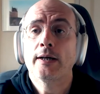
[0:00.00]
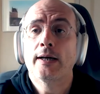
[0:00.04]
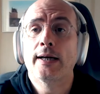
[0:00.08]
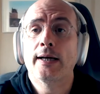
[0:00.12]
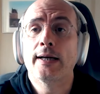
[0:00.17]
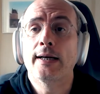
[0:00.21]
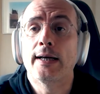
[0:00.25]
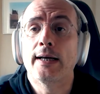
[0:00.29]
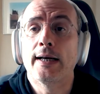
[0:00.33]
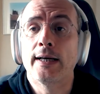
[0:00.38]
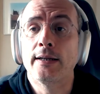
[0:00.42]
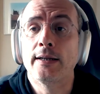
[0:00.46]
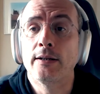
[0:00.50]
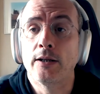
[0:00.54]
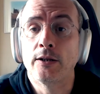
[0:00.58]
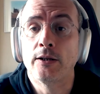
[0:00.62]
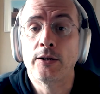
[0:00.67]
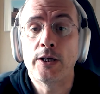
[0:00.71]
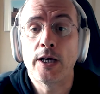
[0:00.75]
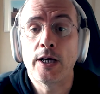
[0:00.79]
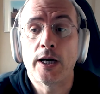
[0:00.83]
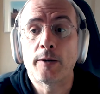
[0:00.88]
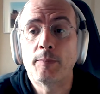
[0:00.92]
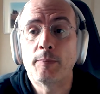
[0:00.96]
and
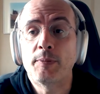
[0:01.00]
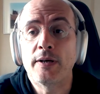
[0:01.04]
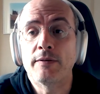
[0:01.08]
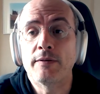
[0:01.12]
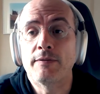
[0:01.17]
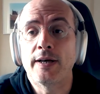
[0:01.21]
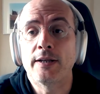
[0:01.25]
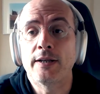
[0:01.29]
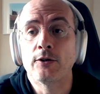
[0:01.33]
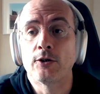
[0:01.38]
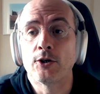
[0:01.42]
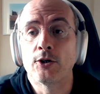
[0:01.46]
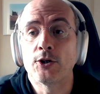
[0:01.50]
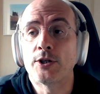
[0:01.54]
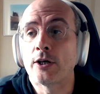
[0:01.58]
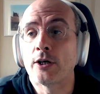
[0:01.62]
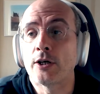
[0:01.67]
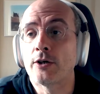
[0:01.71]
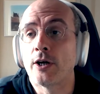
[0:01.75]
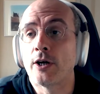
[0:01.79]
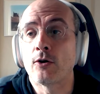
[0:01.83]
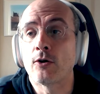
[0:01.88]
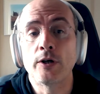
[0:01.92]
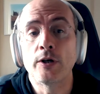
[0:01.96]
the RPA vendors, they're
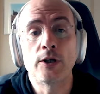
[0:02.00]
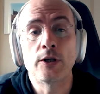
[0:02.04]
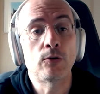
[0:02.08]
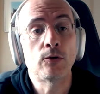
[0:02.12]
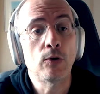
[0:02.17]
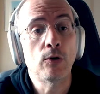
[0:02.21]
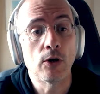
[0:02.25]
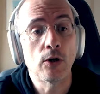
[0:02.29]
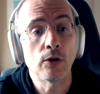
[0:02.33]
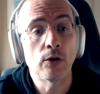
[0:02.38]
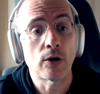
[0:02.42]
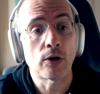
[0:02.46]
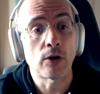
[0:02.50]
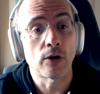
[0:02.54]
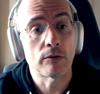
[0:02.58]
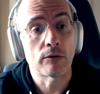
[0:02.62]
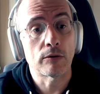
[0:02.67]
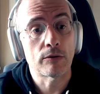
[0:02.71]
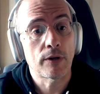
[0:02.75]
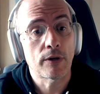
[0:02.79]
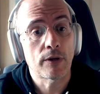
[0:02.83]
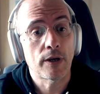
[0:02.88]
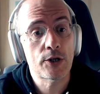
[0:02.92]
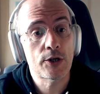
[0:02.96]
going to go into low
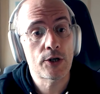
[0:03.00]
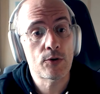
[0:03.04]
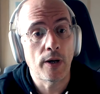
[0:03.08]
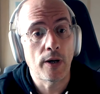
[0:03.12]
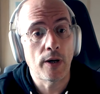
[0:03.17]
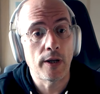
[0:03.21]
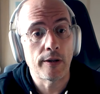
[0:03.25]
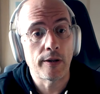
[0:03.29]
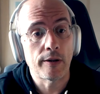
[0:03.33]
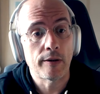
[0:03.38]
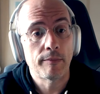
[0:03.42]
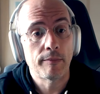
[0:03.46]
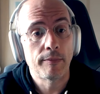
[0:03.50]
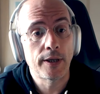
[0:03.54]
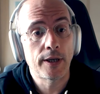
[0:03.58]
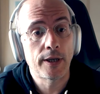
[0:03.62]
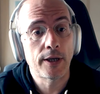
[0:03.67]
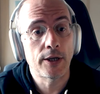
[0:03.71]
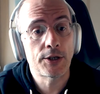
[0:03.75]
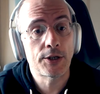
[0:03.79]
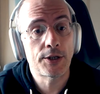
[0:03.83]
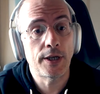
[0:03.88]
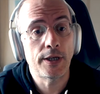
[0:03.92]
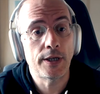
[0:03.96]
code as well,
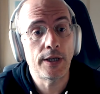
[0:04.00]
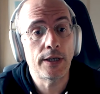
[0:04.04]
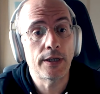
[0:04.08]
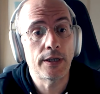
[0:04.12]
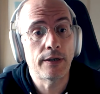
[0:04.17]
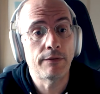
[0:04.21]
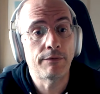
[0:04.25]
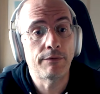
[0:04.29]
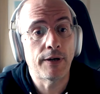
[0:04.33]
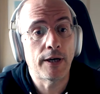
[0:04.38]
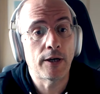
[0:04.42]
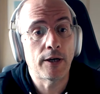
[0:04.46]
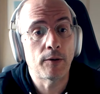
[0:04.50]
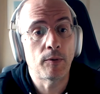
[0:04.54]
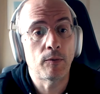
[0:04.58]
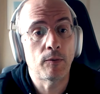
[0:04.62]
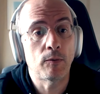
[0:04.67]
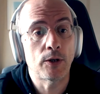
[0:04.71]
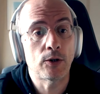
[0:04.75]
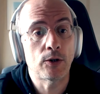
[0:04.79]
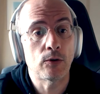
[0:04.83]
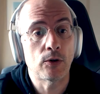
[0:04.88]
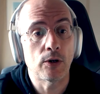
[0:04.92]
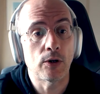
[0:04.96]
because they need an environment
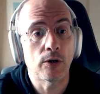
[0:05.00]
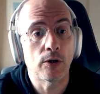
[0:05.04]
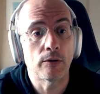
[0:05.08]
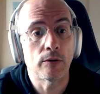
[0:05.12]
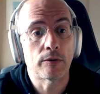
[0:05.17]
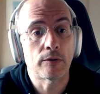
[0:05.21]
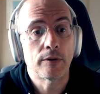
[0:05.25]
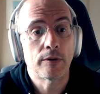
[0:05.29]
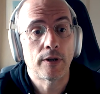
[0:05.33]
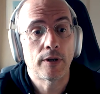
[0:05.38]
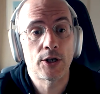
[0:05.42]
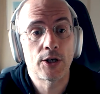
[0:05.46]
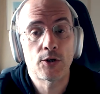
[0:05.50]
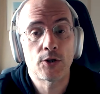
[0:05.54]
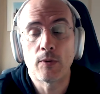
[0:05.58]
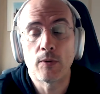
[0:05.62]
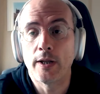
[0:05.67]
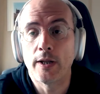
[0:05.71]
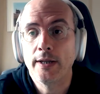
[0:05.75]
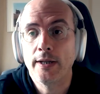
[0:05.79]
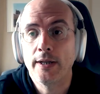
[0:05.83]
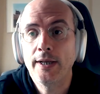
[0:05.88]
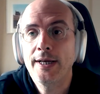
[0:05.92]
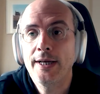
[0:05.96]
where to code as
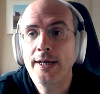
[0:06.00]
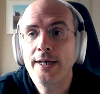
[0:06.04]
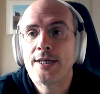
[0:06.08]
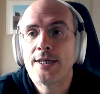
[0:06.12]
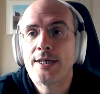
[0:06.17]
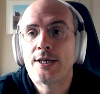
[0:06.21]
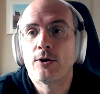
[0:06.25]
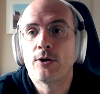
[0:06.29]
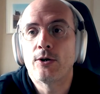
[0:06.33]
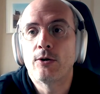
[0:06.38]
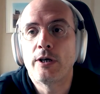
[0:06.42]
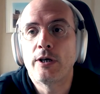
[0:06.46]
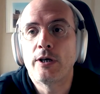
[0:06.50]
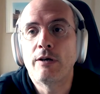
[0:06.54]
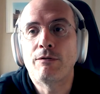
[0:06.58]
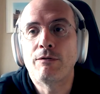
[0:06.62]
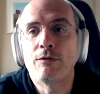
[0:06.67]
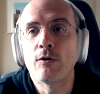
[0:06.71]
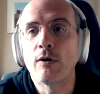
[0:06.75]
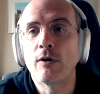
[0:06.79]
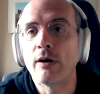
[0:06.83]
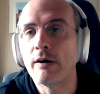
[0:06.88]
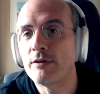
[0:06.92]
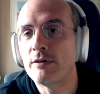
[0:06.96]
well. So if
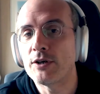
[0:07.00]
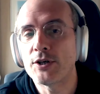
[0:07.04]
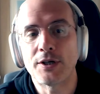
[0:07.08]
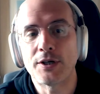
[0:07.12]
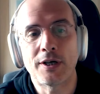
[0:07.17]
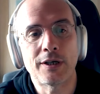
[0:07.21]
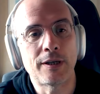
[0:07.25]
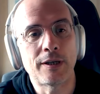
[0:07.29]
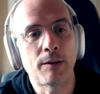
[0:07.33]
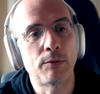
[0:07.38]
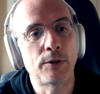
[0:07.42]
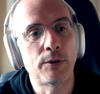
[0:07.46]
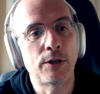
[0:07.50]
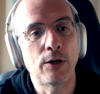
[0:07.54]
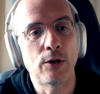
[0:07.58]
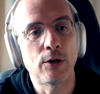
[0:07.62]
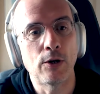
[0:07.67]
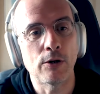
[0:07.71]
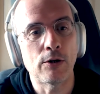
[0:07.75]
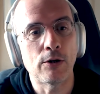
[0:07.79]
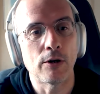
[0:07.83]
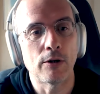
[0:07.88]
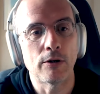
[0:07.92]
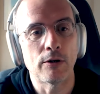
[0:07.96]
you have a startup with a
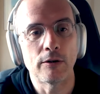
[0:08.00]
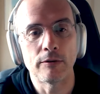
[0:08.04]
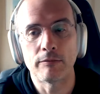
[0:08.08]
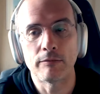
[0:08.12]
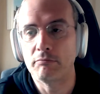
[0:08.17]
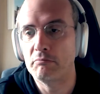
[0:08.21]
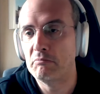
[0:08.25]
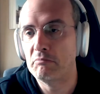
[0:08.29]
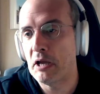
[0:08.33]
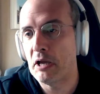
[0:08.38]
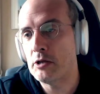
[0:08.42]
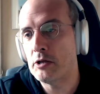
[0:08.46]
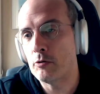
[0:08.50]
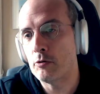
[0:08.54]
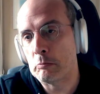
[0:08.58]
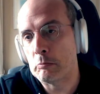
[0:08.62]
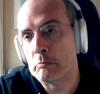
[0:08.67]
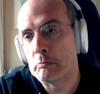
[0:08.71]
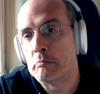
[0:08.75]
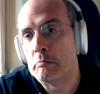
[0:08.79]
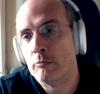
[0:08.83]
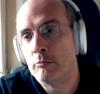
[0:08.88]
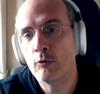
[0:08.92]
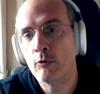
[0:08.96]
low code and you
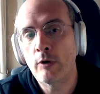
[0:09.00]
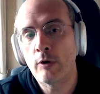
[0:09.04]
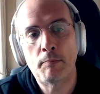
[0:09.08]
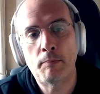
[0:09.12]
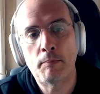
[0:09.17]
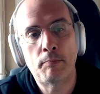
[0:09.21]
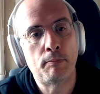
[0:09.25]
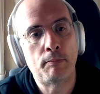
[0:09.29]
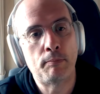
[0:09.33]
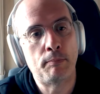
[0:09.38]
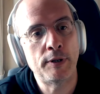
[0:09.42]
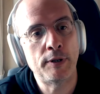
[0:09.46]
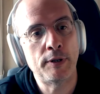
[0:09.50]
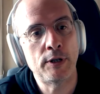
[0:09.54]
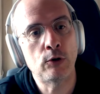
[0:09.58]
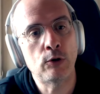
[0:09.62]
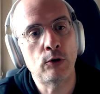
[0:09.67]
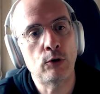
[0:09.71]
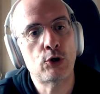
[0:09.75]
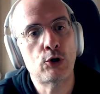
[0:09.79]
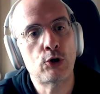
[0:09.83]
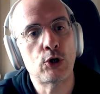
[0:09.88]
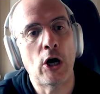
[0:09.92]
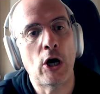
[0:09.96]
do a pretty
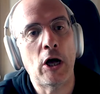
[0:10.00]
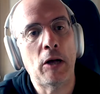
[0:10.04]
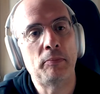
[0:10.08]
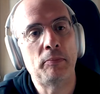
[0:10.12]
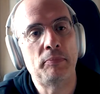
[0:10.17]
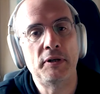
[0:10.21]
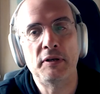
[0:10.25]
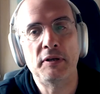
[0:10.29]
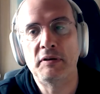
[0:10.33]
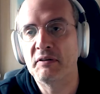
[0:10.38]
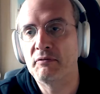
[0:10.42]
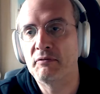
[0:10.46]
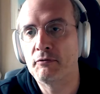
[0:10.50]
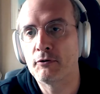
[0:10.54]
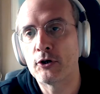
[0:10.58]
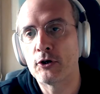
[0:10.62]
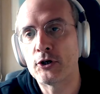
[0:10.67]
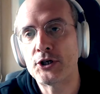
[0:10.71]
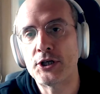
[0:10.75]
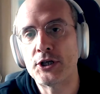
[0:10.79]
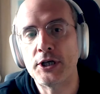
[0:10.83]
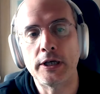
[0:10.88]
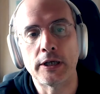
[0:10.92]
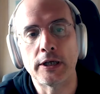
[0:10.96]
good job in the
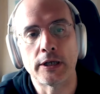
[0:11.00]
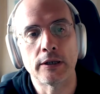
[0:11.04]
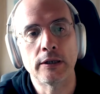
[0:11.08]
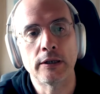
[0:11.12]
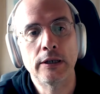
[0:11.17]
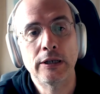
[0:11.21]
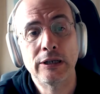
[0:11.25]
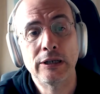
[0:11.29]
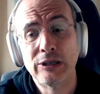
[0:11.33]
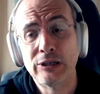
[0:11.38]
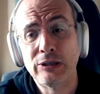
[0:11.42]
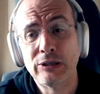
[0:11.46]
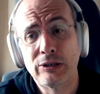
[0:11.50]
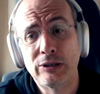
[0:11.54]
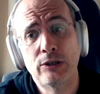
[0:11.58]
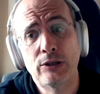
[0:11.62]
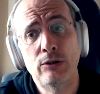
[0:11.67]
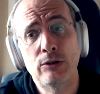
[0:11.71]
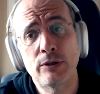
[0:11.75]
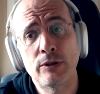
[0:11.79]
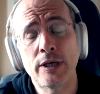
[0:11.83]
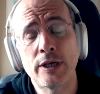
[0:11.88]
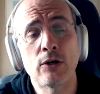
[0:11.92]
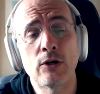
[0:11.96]
first year,
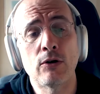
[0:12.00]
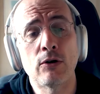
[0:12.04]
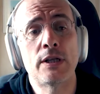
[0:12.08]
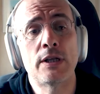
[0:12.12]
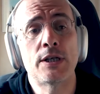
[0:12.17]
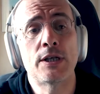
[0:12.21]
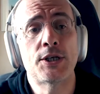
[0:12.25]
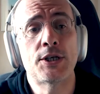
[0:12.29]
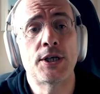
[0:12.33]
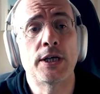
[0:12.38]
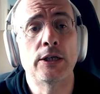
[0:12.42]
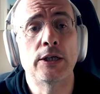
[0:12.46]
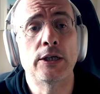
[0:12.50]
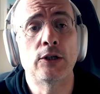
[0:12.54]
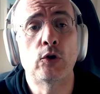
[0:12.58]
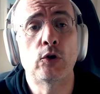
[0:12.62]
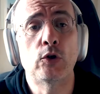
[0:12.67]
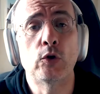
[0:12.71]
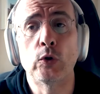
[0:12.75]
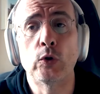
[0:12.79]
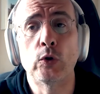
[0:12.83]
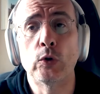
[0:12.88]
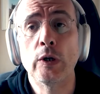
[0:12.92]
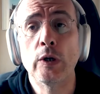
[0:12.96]
you can go and sell it
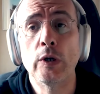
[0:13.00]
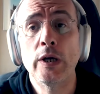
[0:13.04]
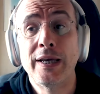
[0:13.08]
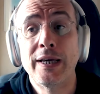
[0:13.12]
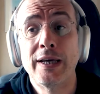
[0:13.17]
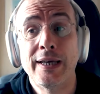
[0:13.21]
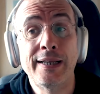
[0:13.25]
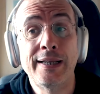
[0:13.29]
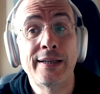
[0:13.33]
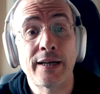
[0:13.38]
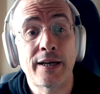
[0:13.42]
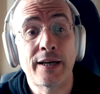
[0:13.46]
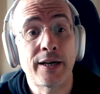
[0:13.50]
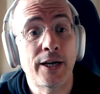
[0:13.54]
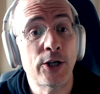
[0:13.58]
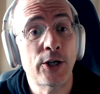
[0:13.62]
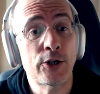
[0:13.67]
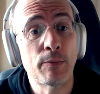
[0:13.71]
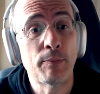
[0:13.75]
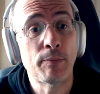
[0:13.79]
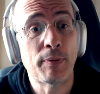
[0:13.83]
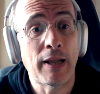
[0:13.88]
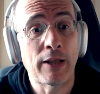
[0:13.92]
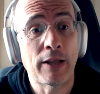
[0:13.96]
to
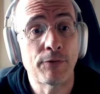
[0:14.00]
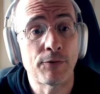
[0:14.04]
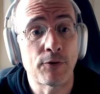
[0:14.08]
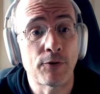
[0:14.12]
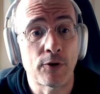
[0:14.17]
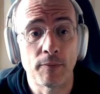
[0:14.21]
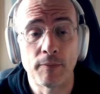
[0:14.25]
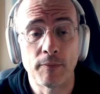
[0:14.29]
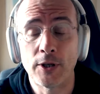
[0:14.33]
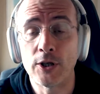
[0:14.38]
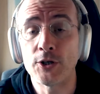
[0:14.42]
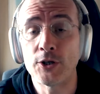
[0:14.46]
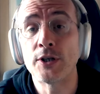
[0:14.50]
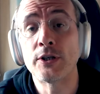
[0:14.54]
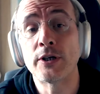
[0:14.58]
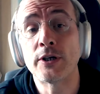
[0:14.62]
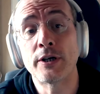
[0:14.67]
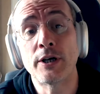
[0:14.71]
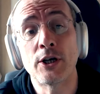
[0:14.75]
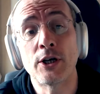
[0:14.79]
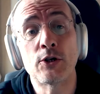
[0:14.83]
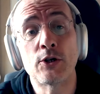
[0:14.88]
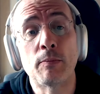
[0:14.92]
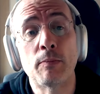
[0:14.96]
integration platform, because
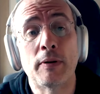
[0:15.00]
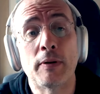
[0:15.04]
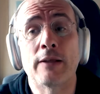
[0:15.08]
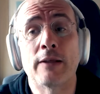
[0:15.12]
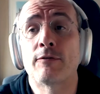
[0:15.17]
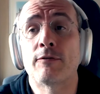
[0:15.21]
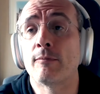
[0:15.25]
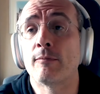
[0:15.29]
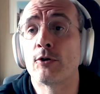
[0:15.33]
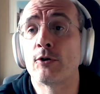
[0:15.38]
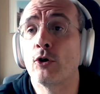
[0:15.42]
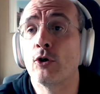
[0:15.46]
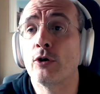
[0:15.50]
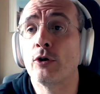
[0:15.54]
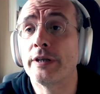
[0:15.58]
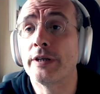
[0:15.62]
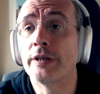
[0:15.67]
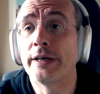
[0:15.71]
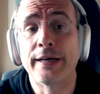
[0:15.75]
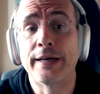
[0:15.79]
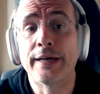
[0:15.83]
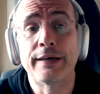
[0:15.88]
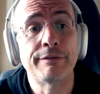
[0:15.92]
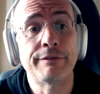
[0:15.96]
integration platforms don't
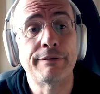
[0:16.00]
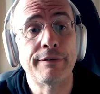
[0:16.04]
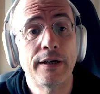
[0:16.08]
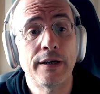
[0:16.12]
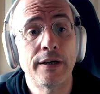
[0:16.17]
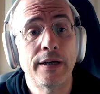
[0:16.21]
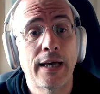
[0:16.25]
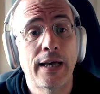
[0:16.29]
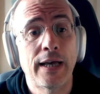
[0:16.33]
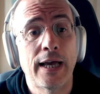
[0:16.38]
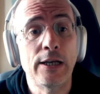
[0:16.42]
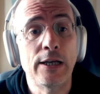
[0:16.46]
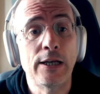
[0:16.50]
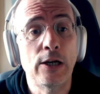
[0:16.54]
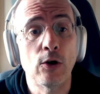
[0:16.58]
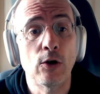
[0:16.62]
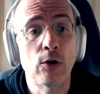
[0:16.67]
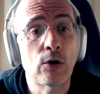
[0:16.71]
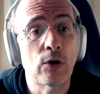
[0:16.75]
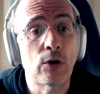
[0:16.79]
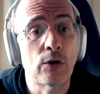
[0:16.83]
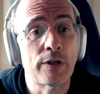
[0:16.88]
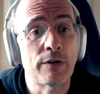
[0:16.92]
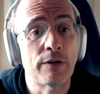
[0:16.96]
have any low
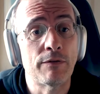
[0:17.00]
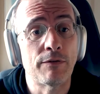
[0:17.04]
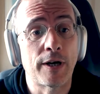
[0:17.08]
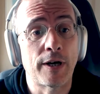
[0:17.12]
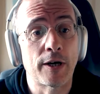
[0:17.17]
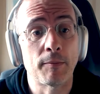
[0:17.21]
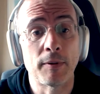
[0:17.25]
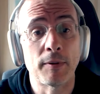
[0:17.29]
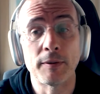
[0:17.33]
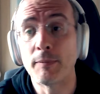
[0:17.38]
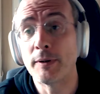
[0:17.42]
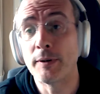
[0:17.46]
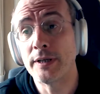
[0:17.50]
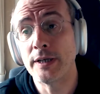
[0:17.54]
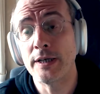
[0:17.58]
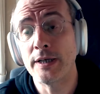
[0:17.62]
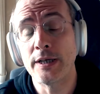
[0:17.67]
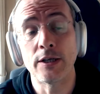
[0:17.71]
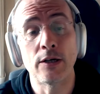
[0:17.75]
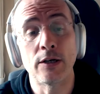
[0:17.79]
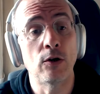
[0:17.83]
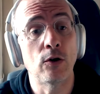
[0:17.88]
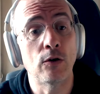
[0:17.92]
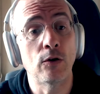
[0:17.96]
code environment, but they need
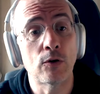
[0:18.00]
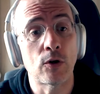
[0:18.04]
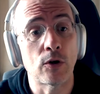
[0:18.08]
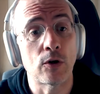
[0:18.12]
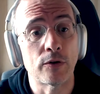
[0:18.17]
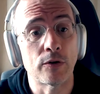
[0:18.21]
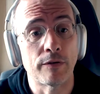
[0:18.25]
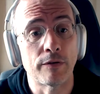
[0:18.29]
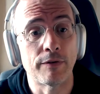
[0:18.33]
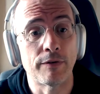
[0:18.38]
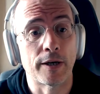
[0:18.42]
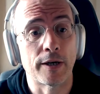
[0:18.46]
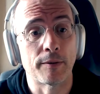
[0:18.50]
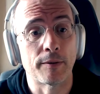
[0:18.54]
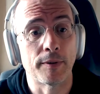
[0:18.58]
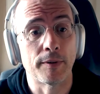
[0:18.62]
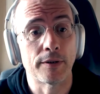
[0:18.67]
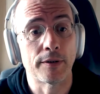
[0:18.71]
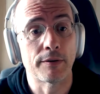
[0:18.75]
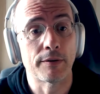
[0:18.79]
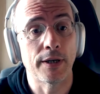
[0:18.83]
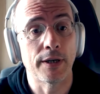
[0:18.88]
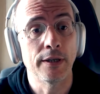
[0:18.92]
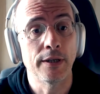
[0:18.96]
a low code environment,
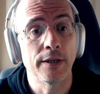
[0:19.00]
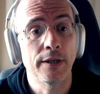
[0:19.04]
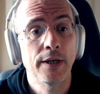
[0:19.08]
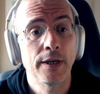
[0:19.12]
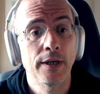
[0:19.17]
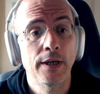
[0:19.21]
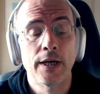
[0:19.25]
right?